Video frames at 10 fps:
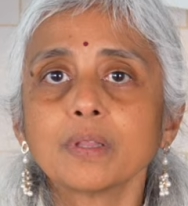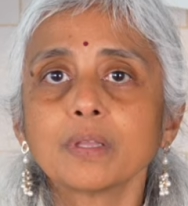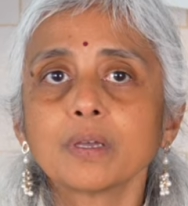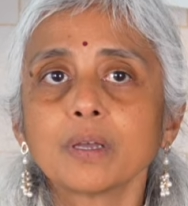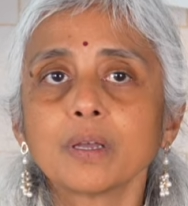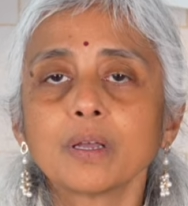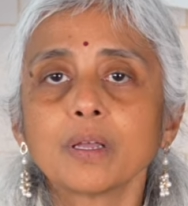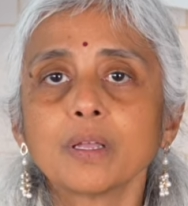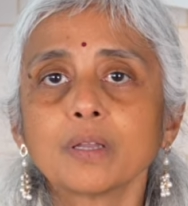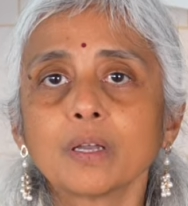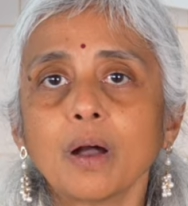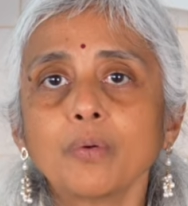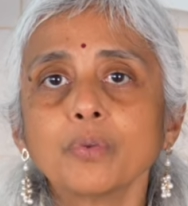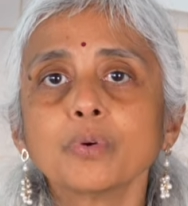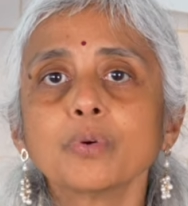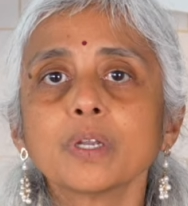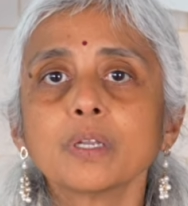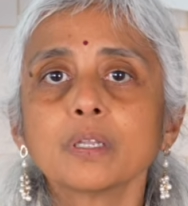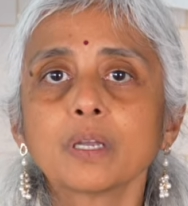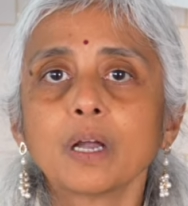The cow
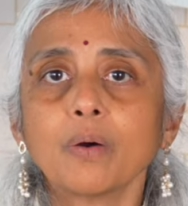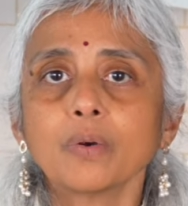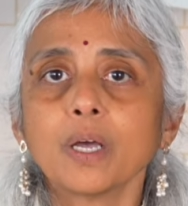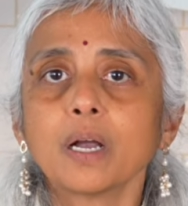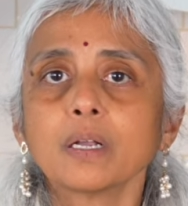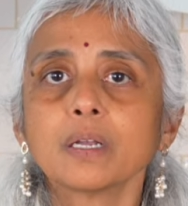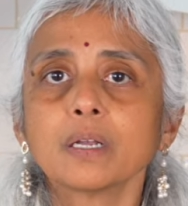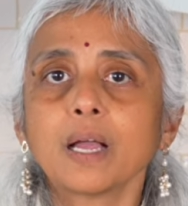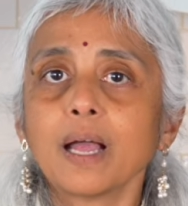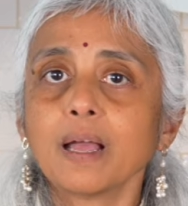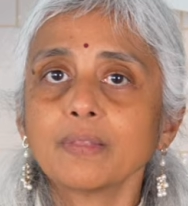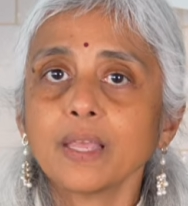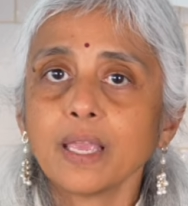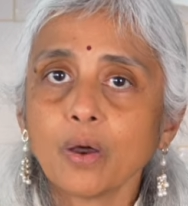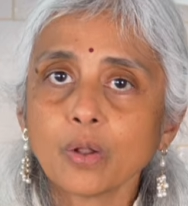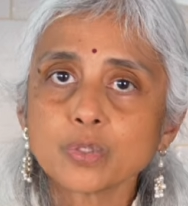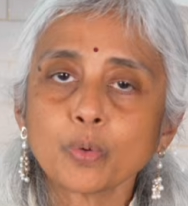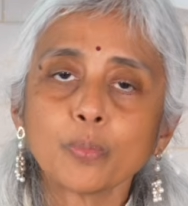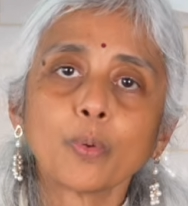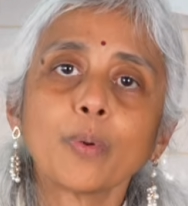urine, the cow dung, they
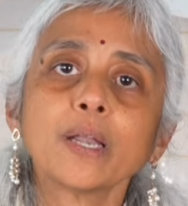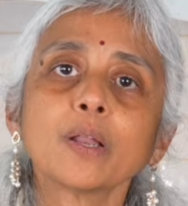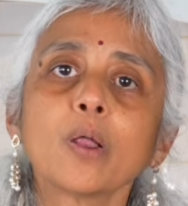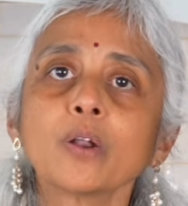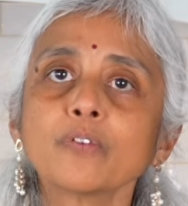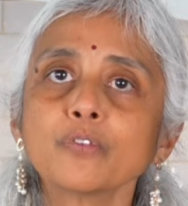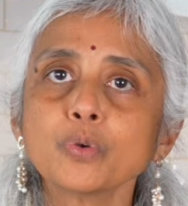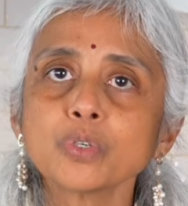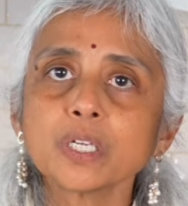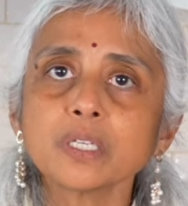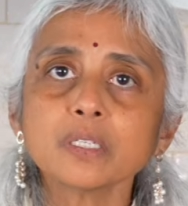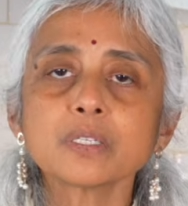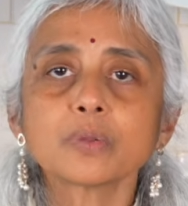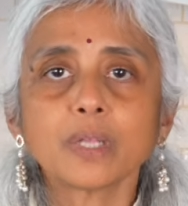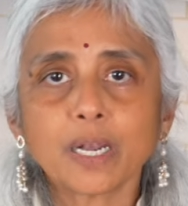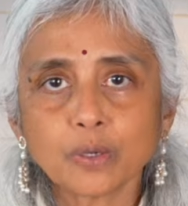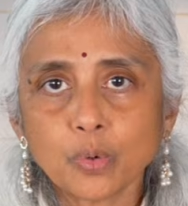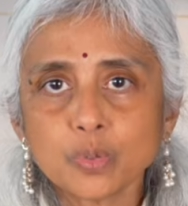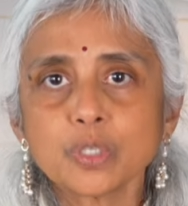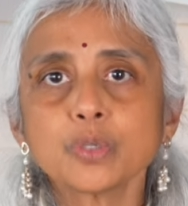also provide a lot of nutrients, so that
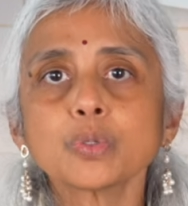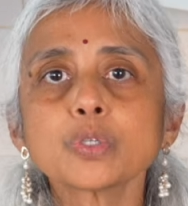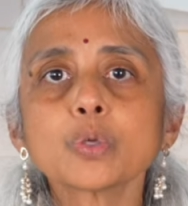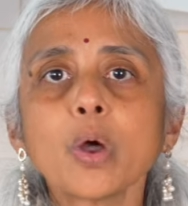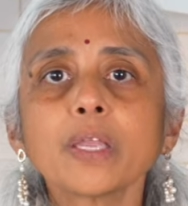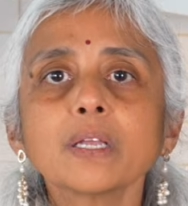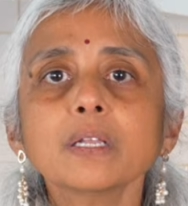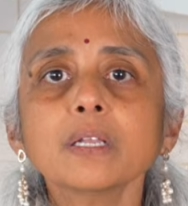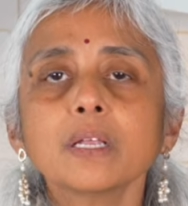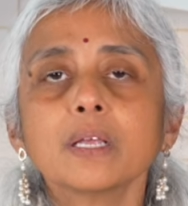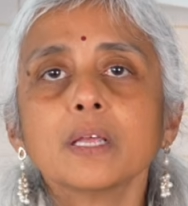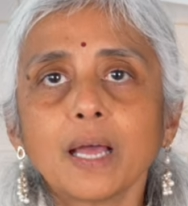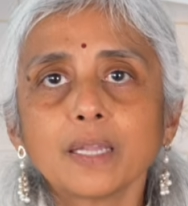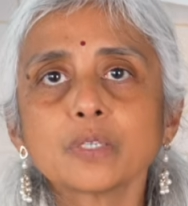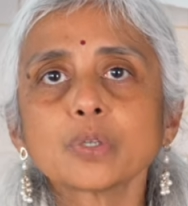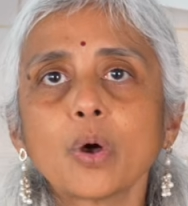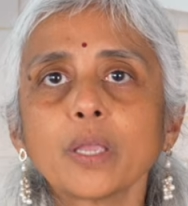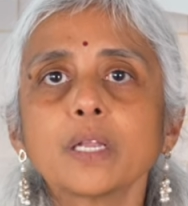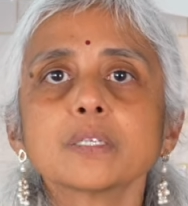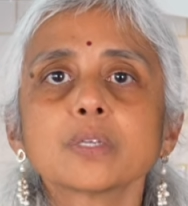goes into the soil, and the
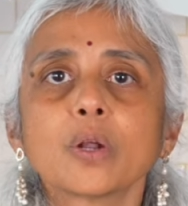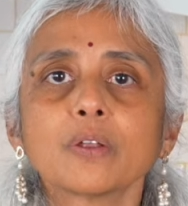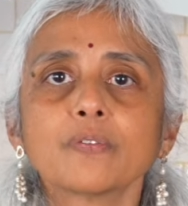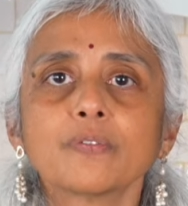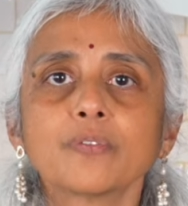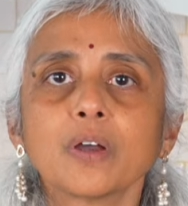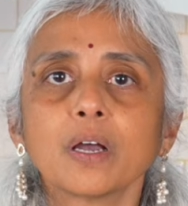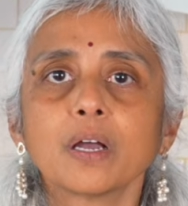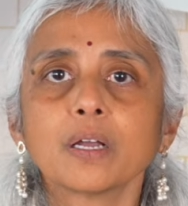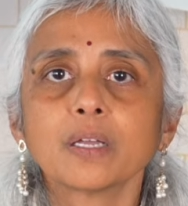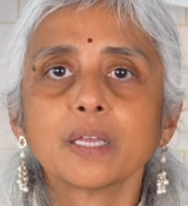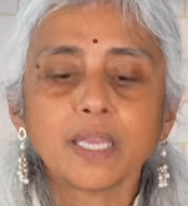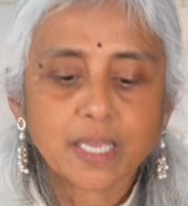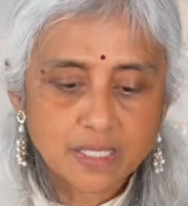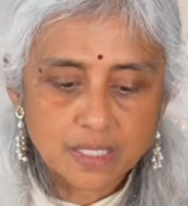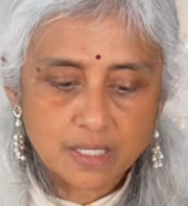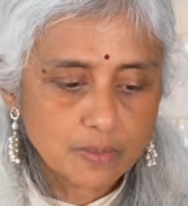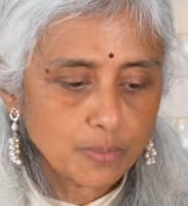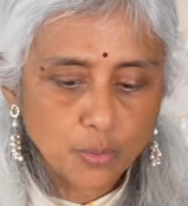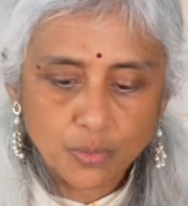soil sort of creates
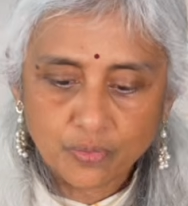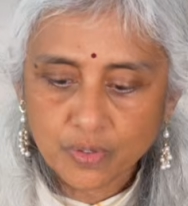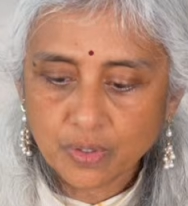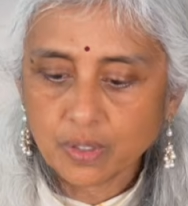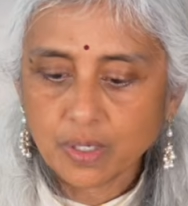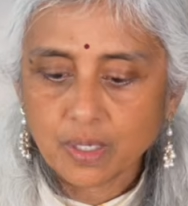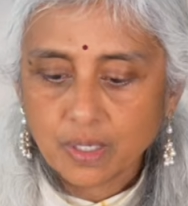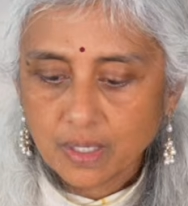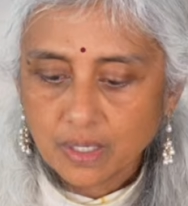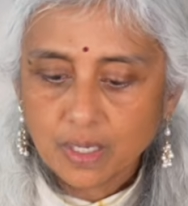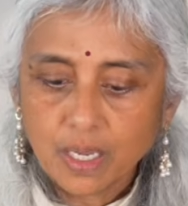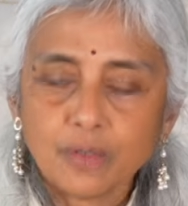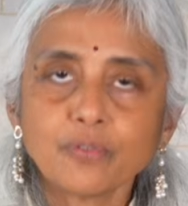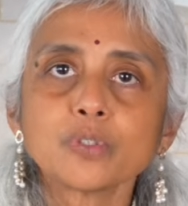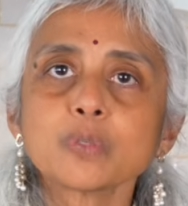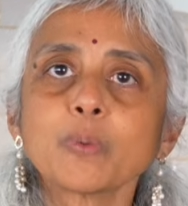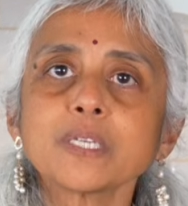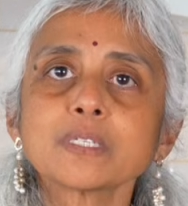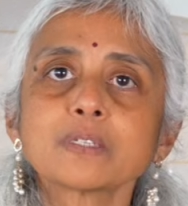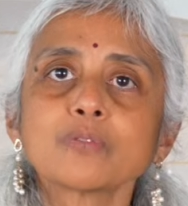this beautiful colorful
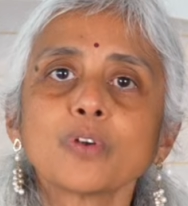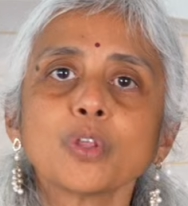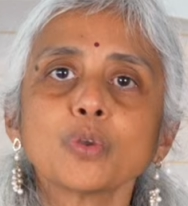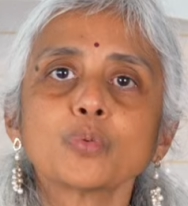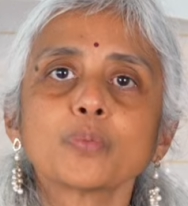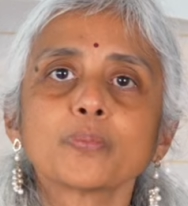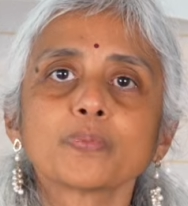spices for you,